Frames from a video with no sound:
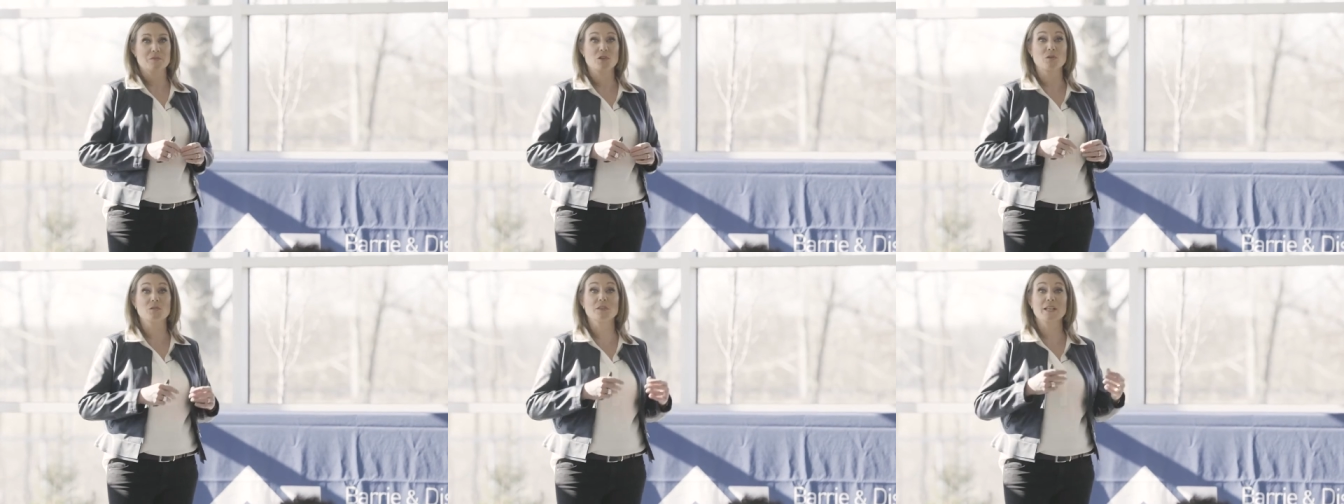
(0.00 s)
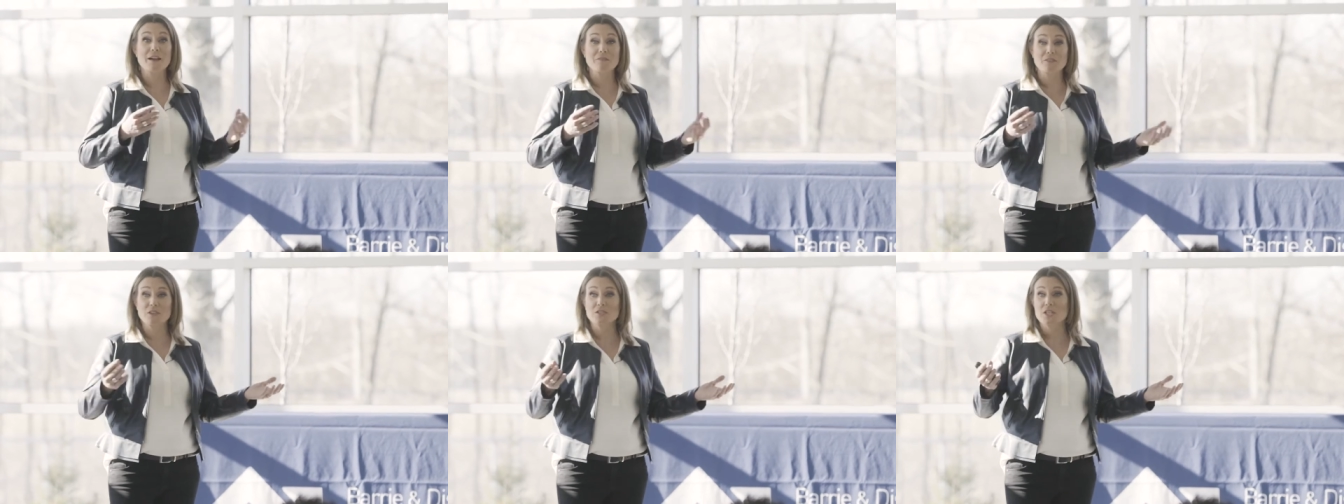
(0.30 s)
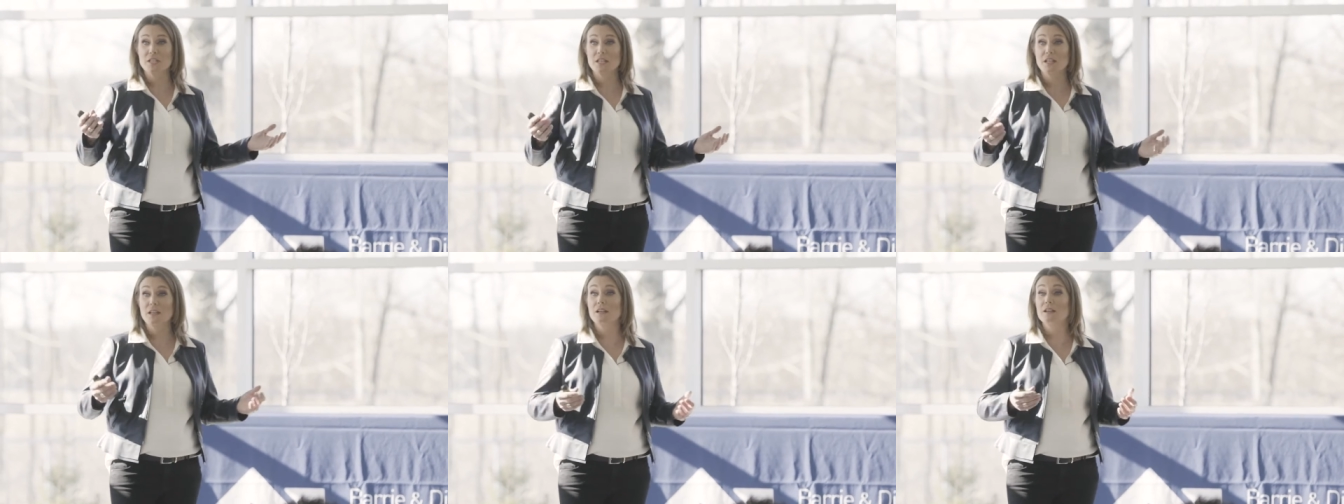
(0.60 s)
So
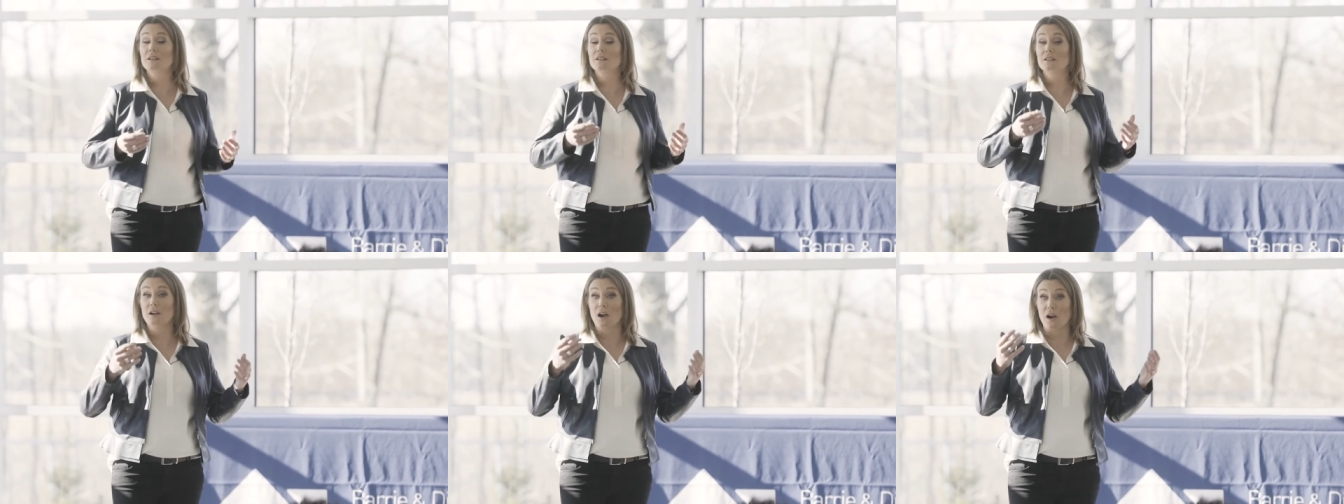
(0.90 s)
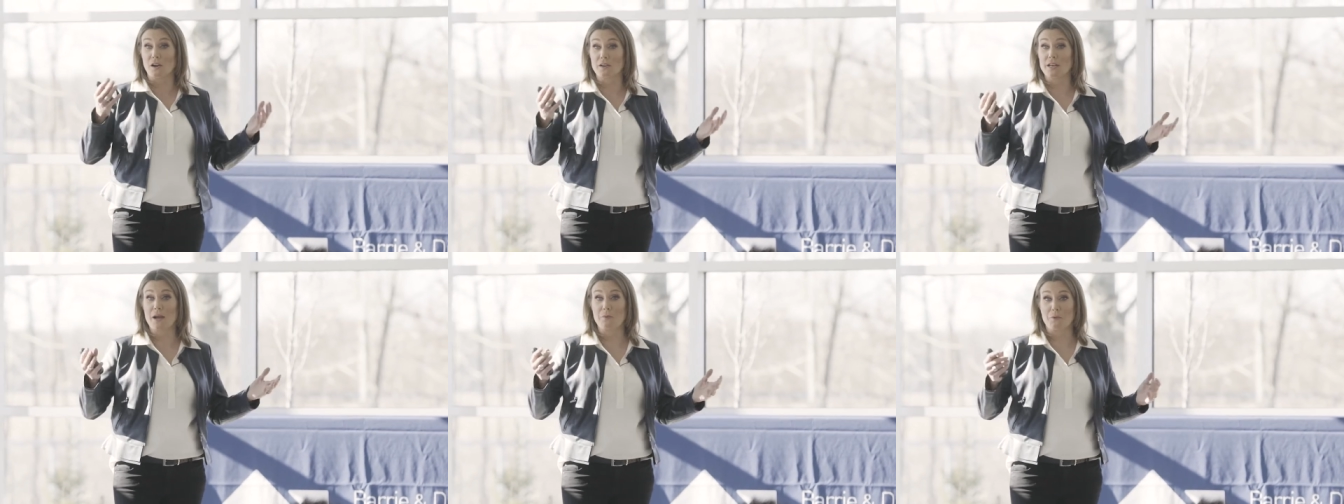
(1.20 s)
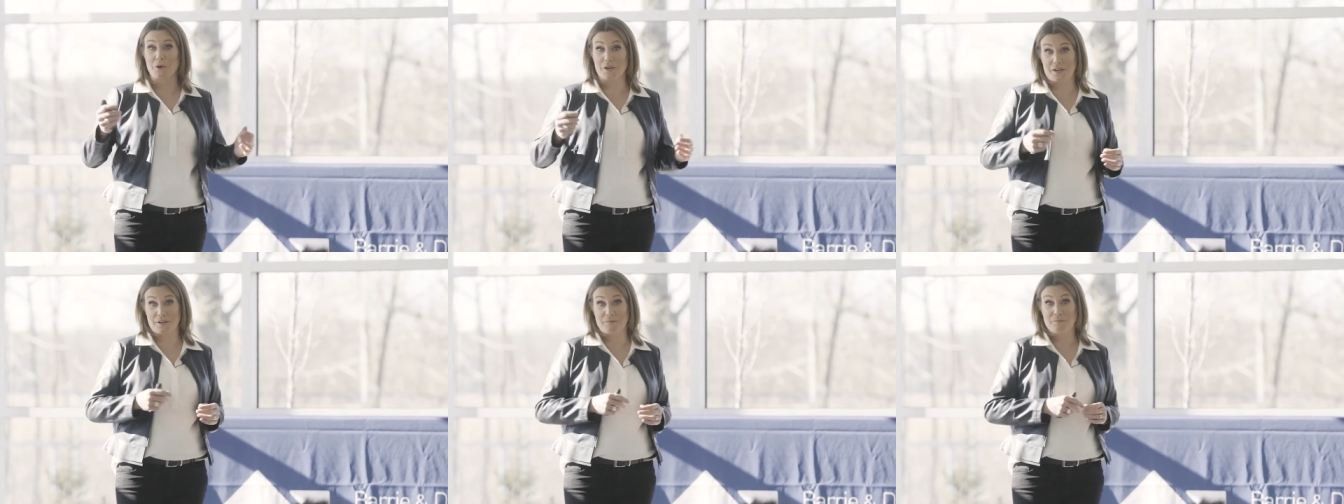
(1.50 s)
leveraging our
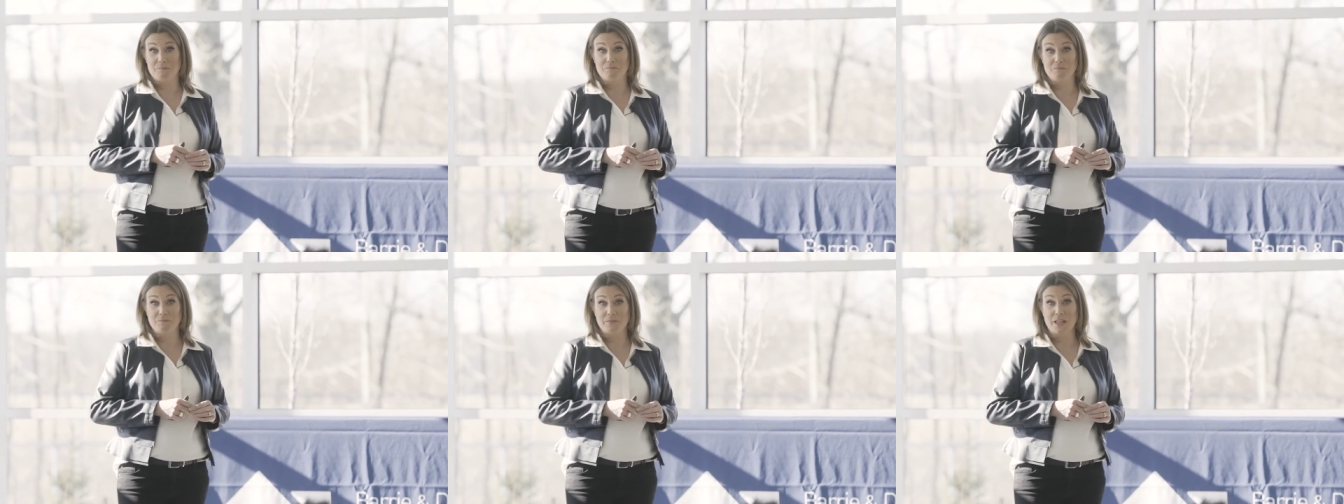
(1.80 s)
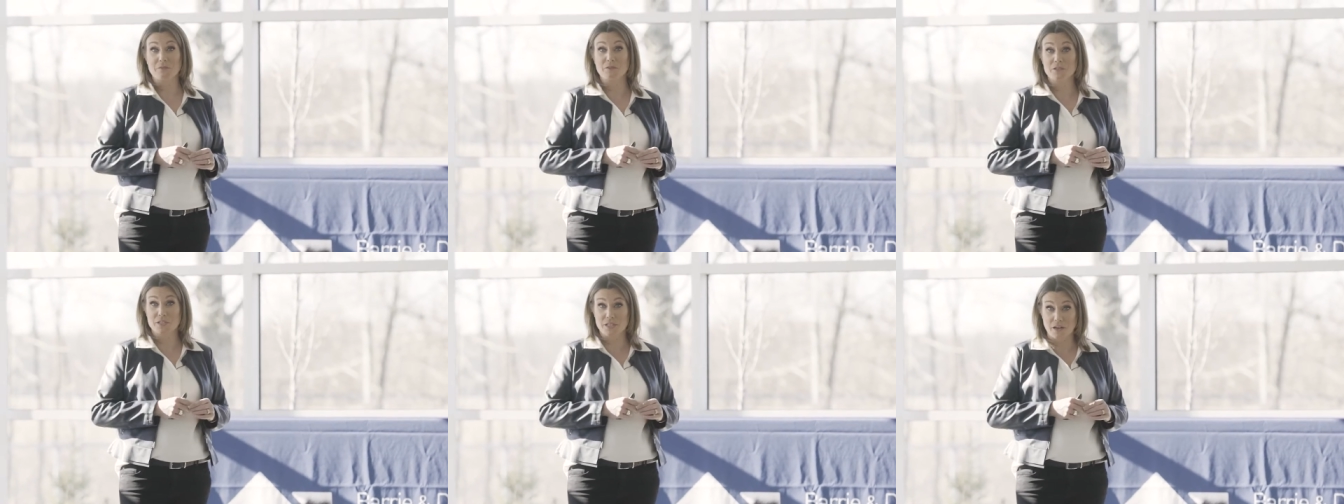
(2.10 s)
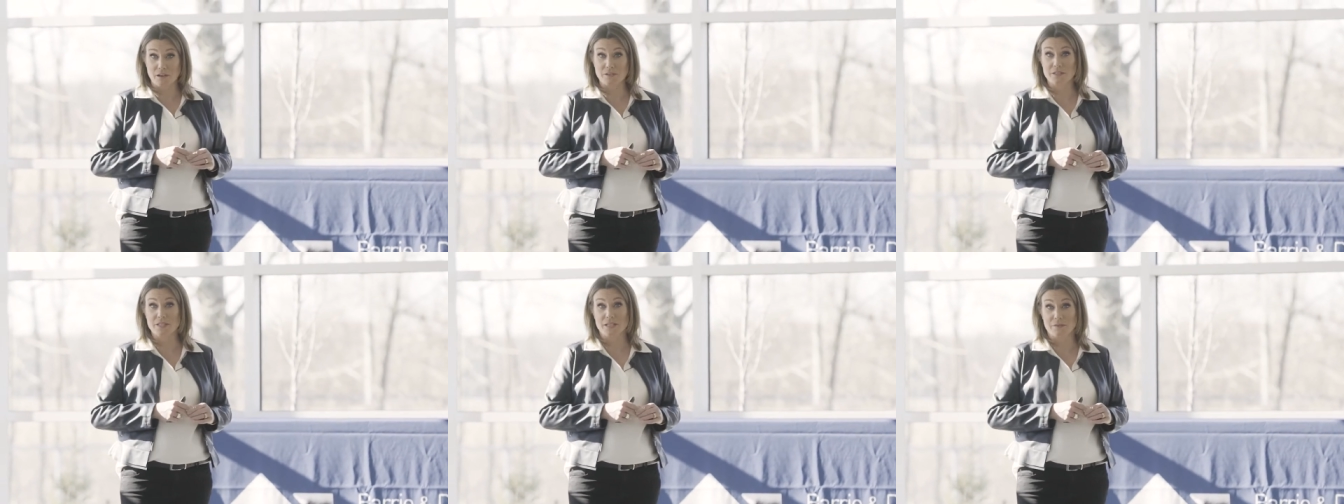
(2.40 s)
network,
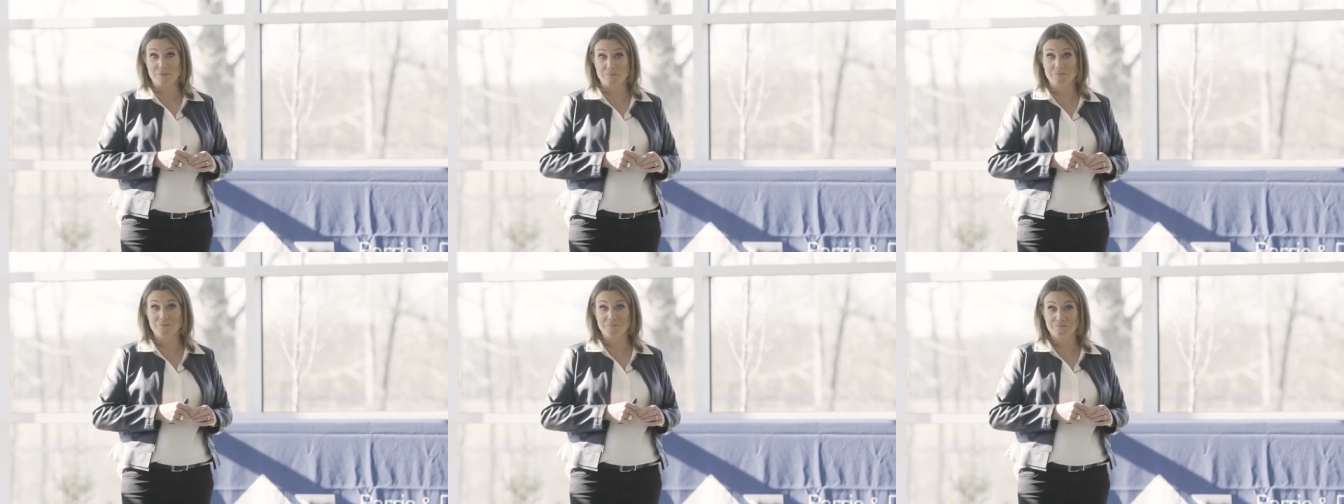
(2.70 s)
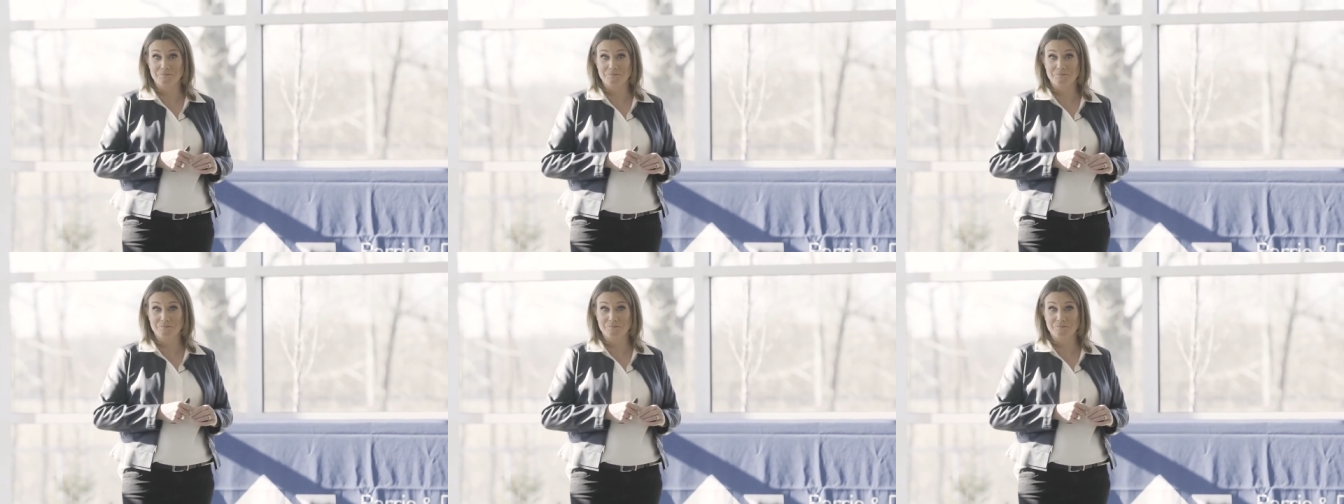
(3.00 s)
leveraging our team,